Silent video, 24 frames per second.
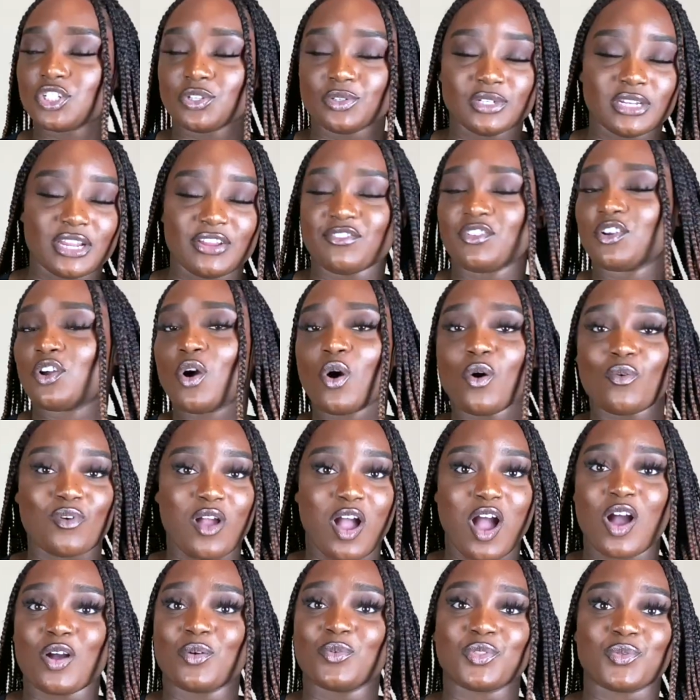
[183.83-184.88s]
never go
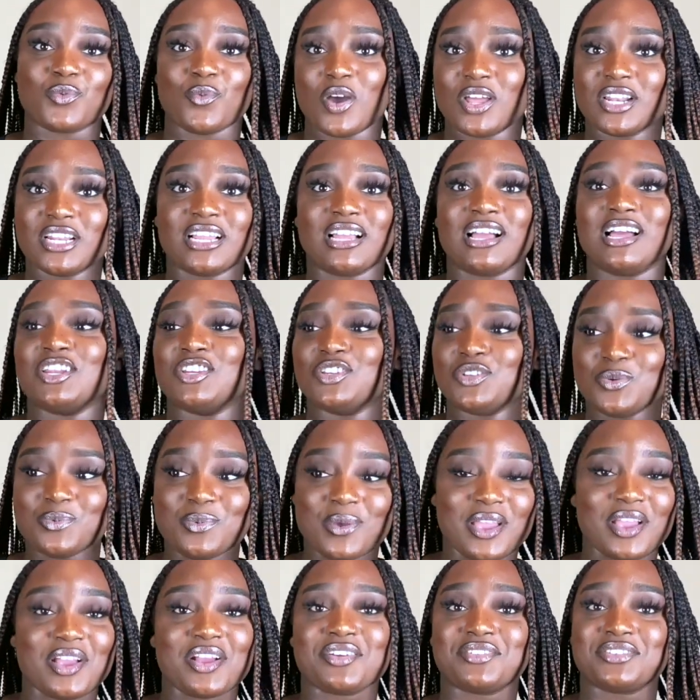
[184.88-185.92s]
wrong with wanting a new
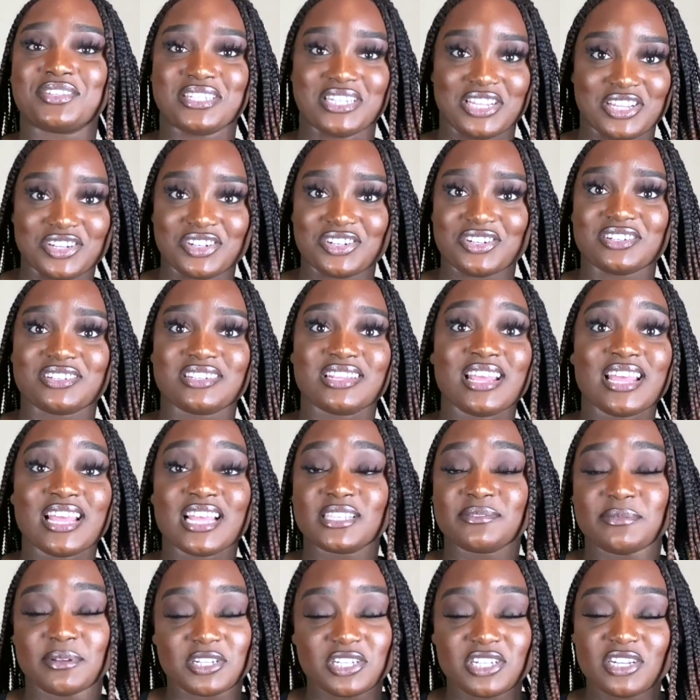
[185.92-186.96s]
pair of sneakers,
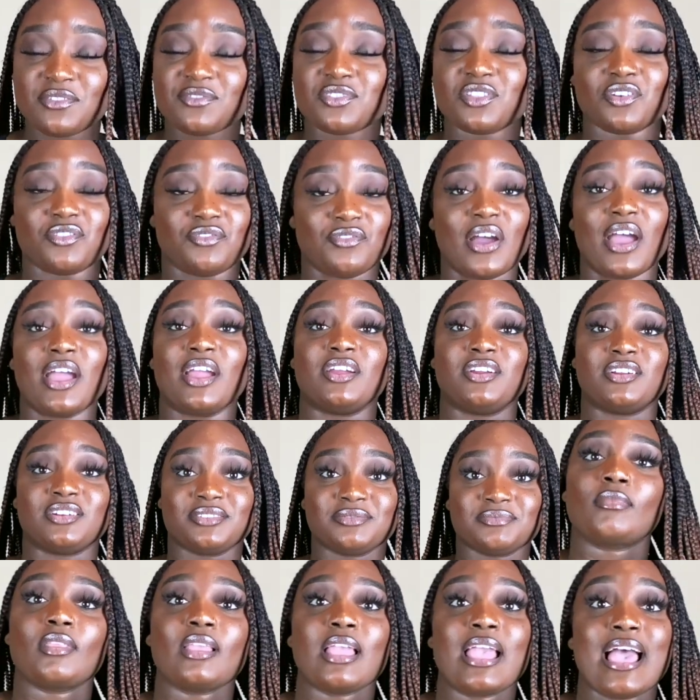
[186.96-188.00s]
especially if they're fire.
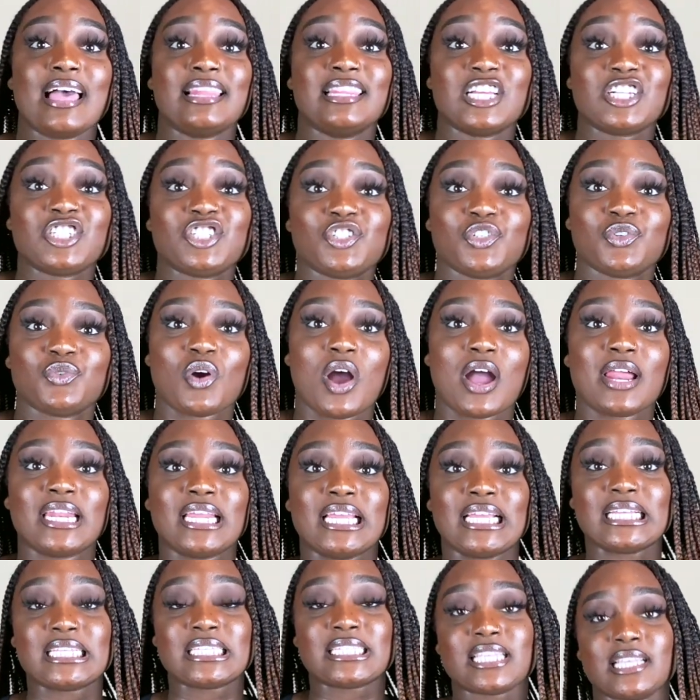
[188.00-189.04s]

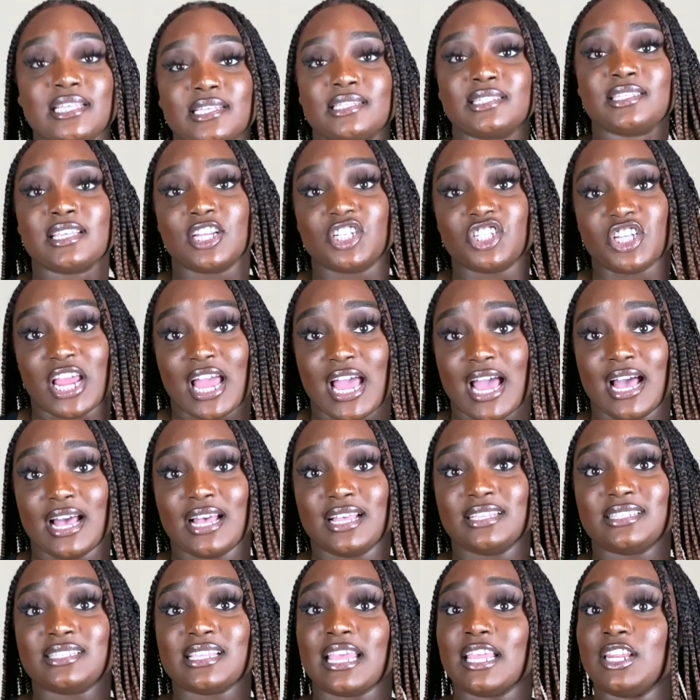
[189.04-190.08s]
Electronics, such as
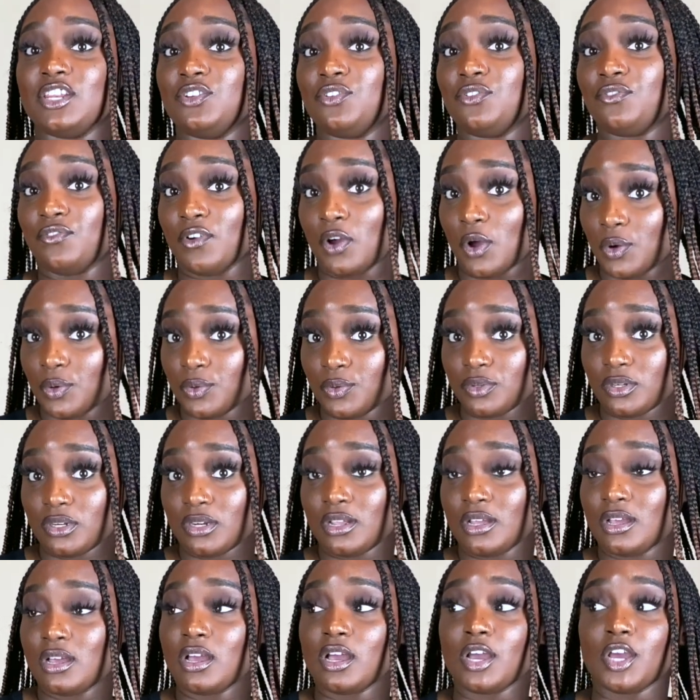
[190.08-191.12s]
a new phone,
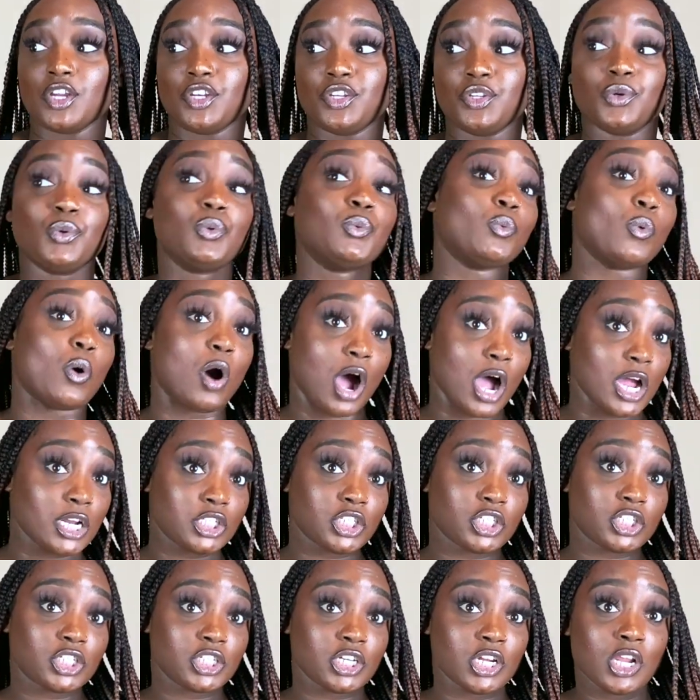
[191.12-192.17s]
a new watch,
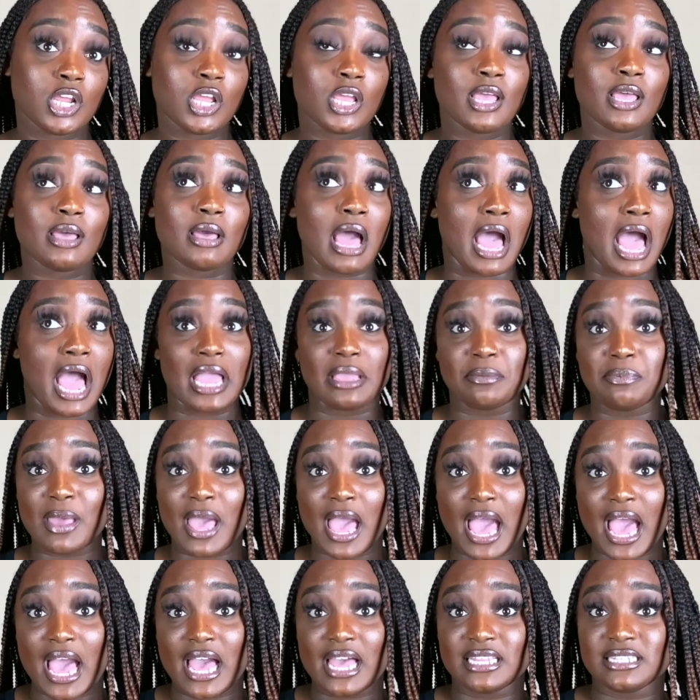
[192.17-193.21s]

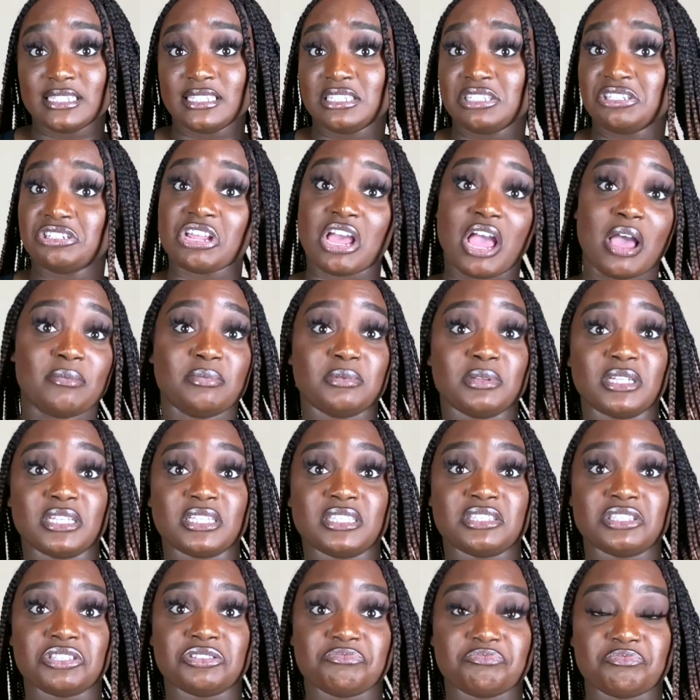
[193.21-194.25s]
iPads,
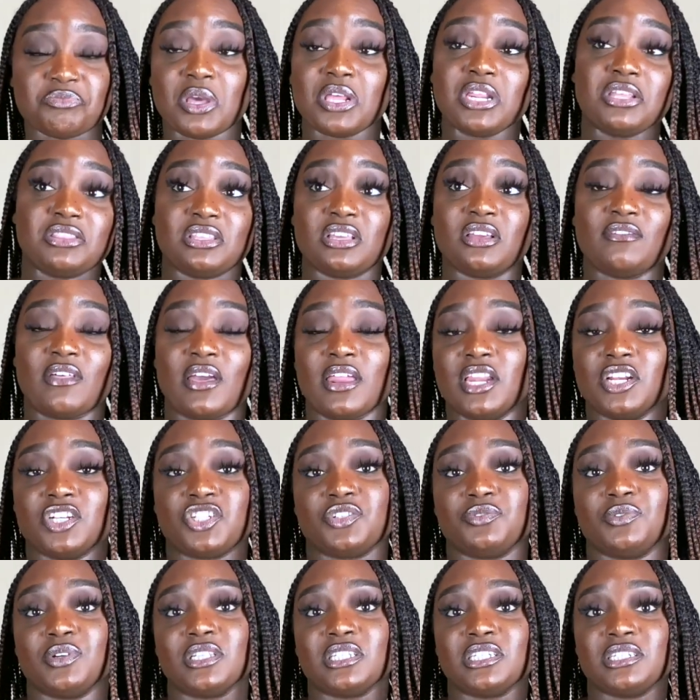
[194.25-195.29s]
tablets, anything of that nature
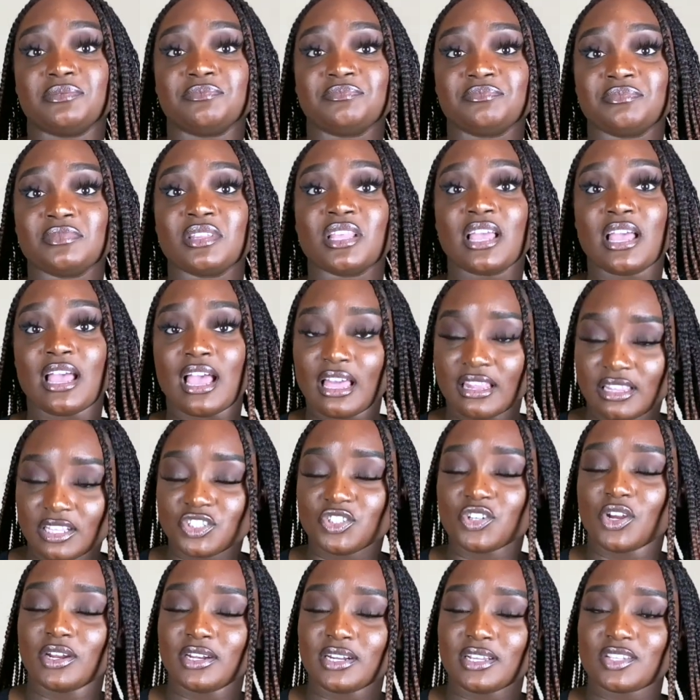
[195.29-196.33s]
really.
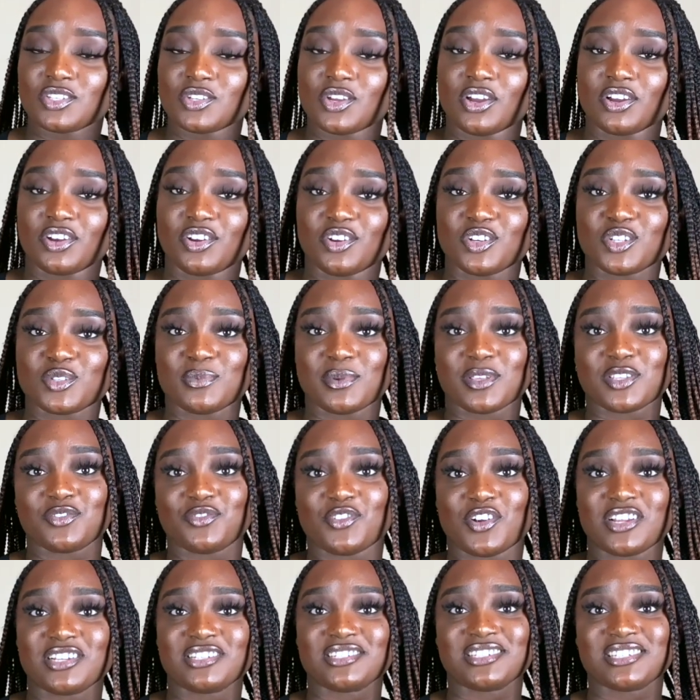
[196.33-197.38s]
Electronics are a girl's best
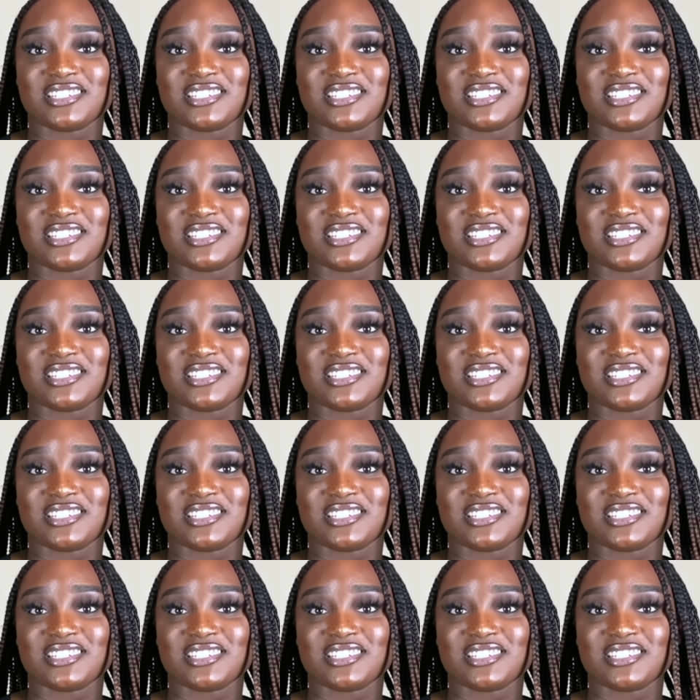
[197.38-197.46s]
friends.